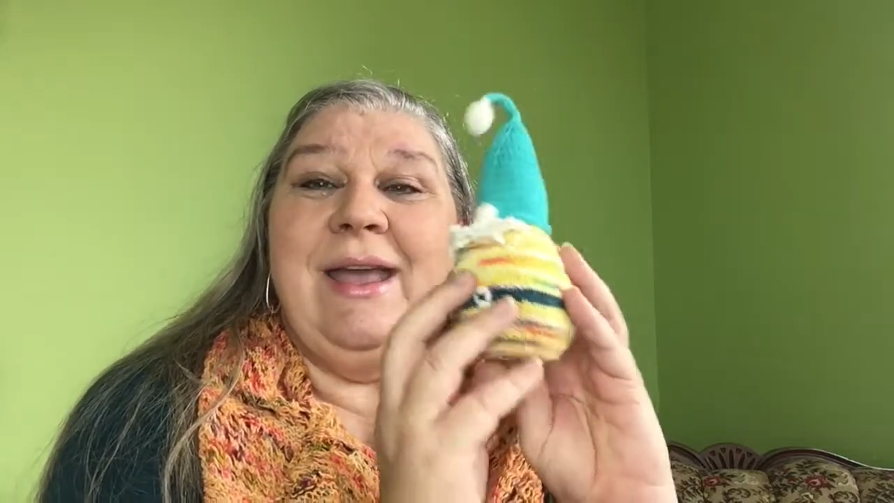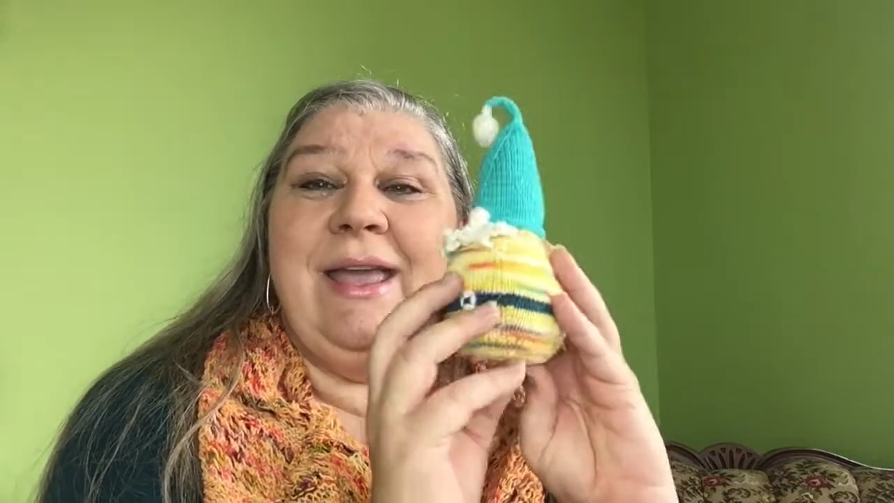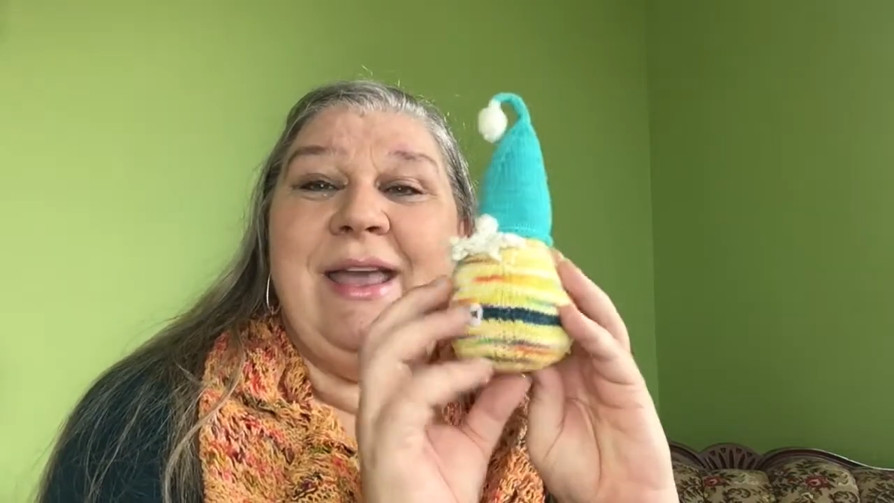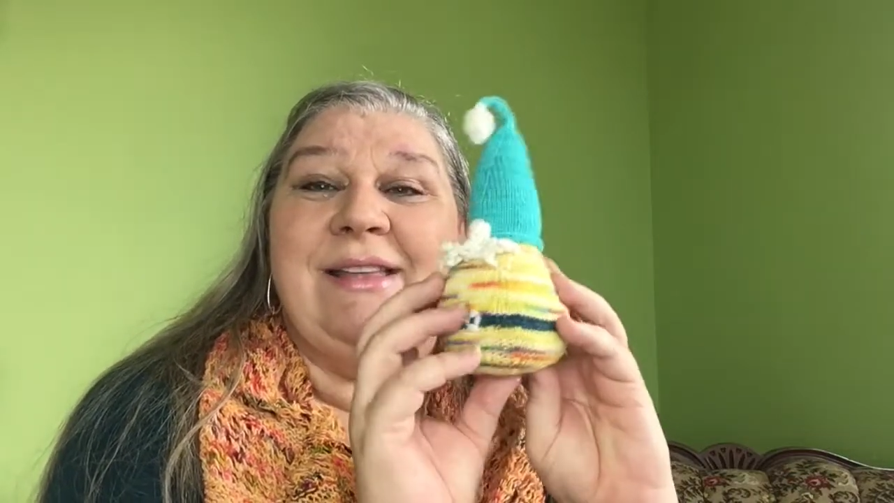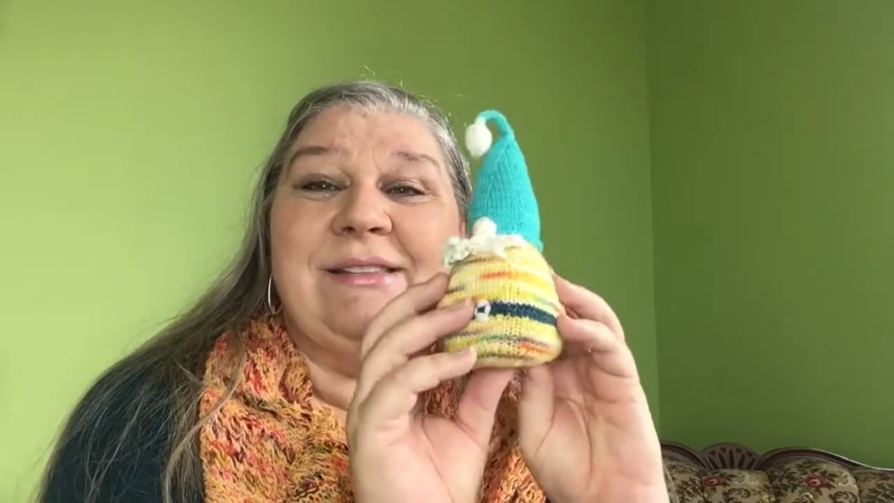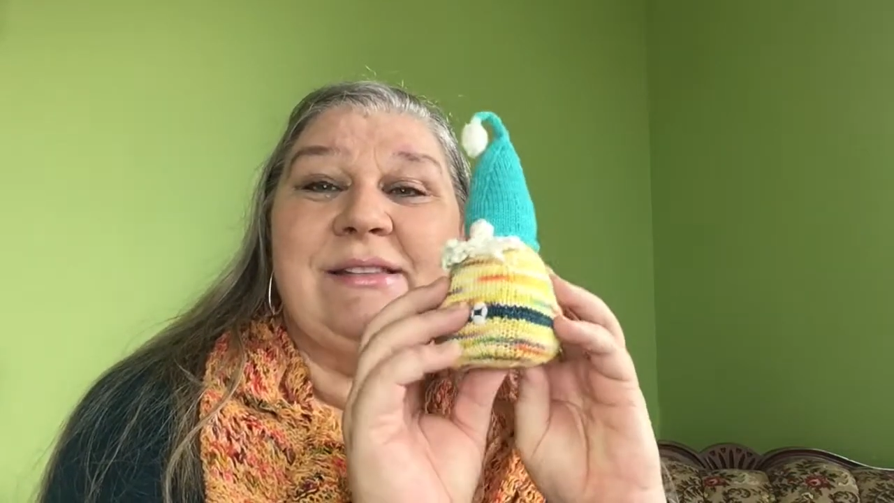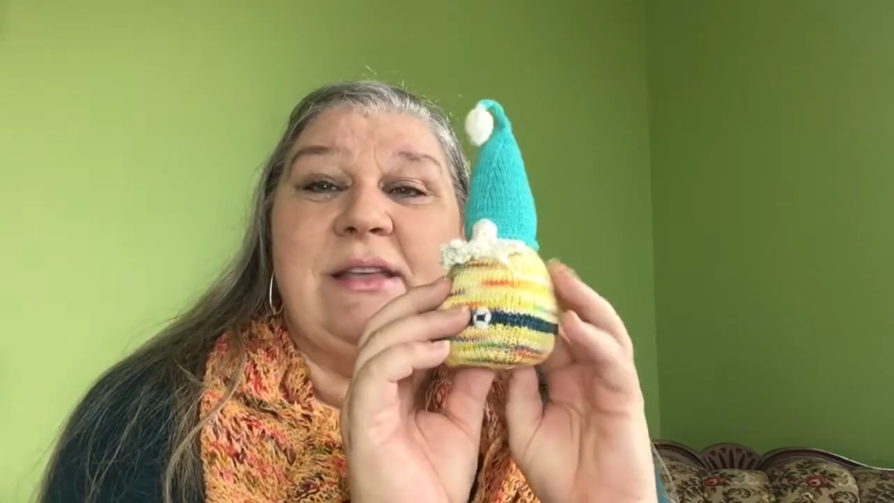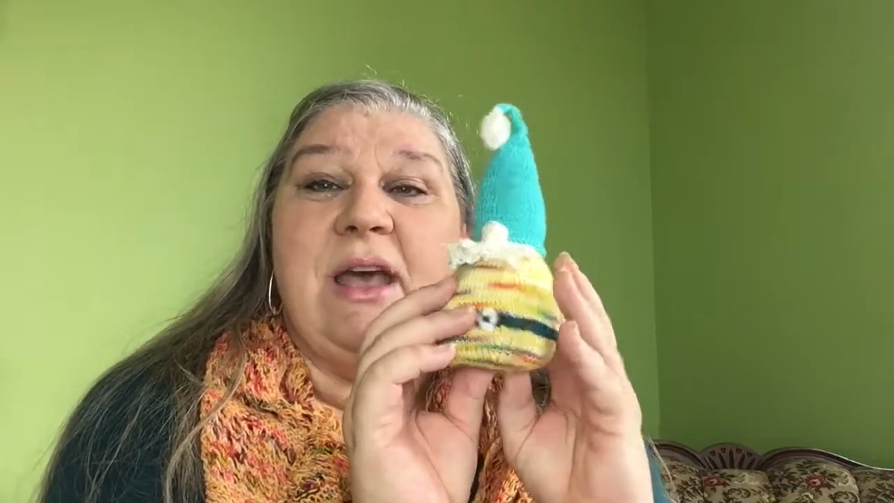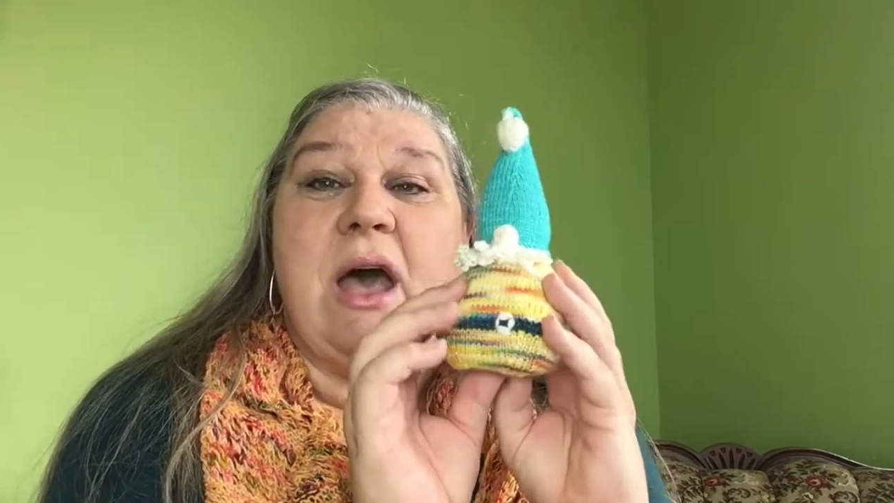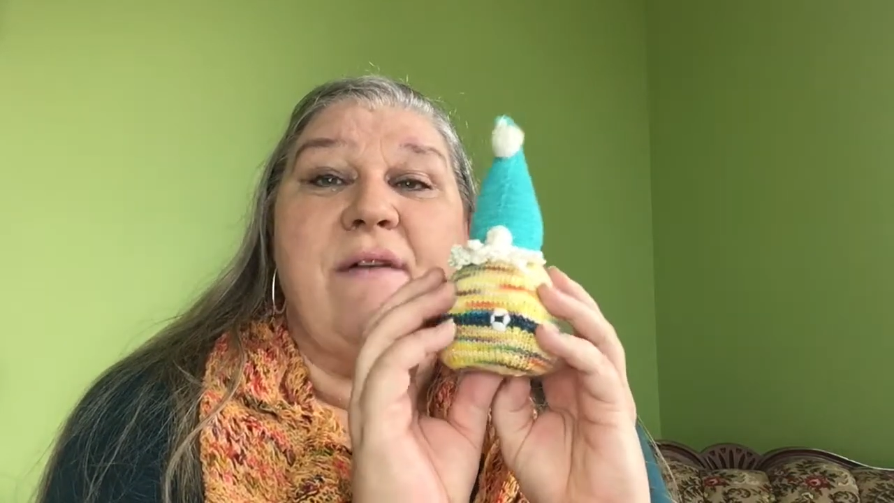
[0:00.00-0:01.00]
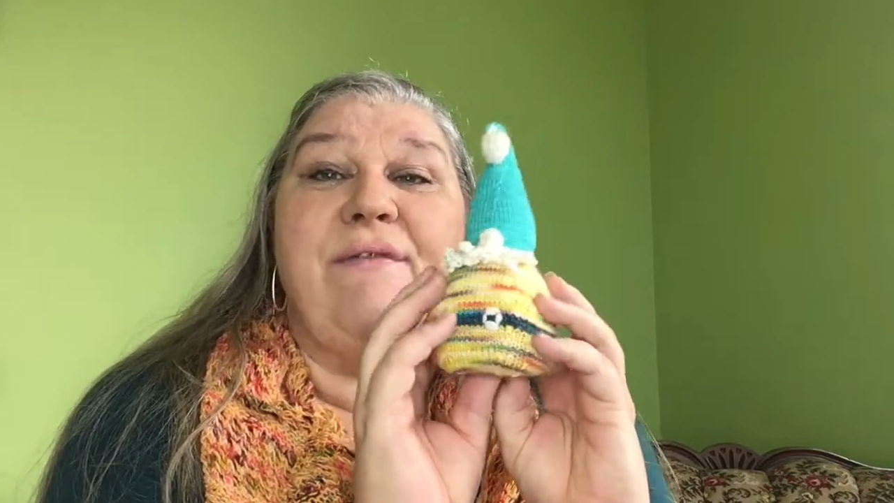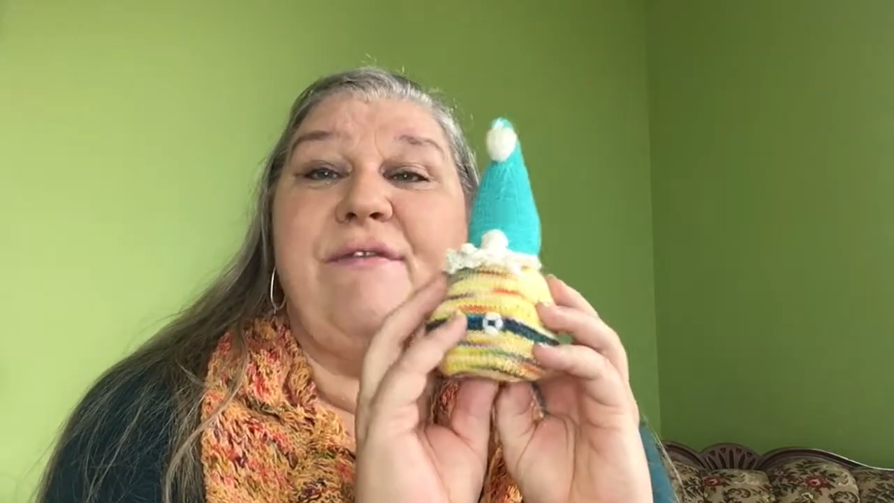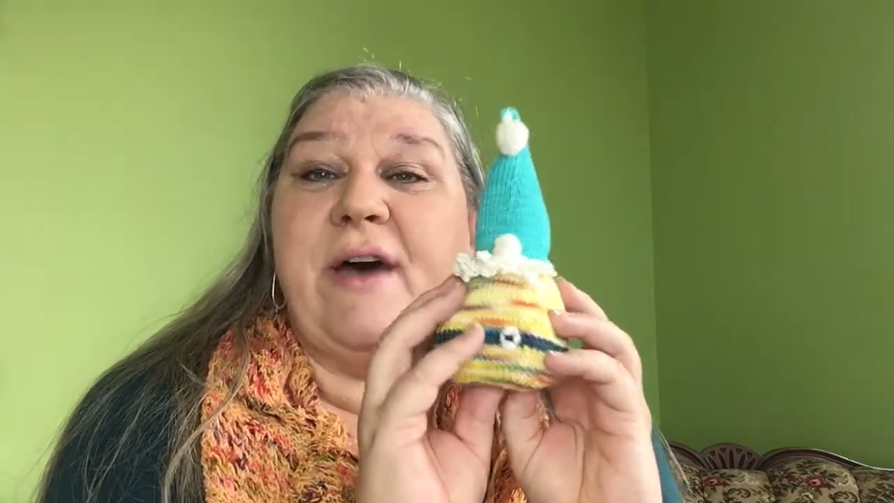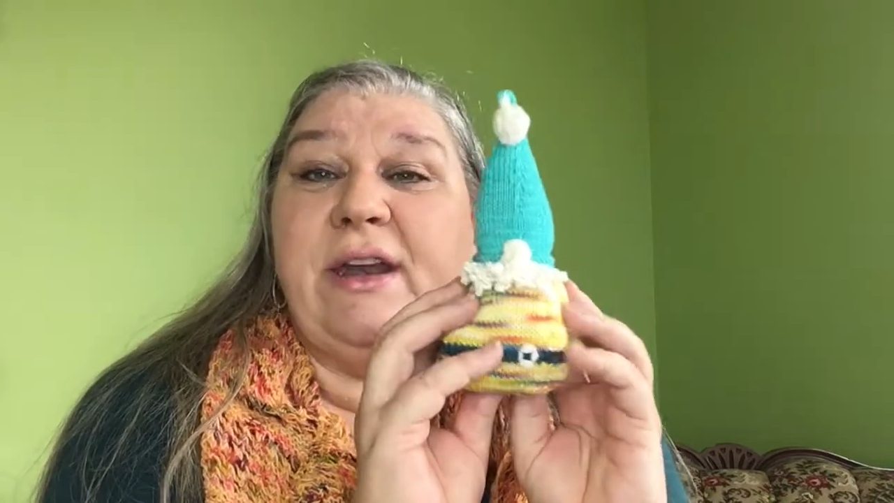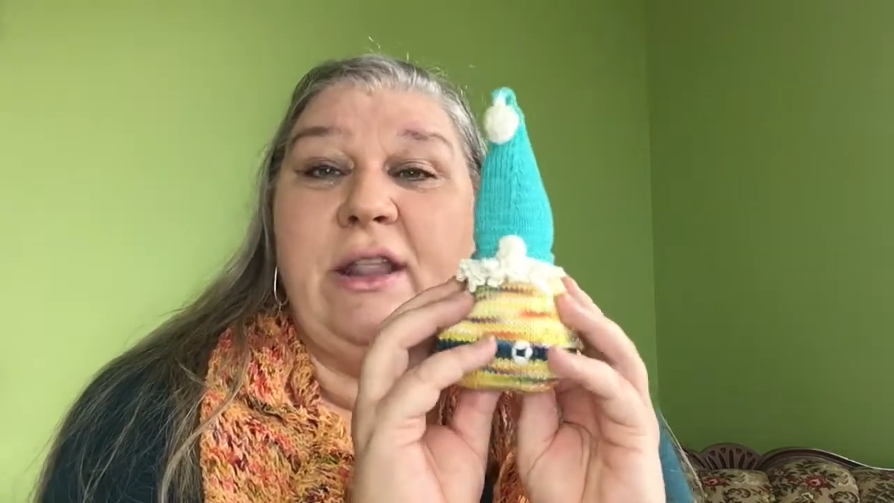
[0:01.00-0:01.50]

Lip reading: It's a fun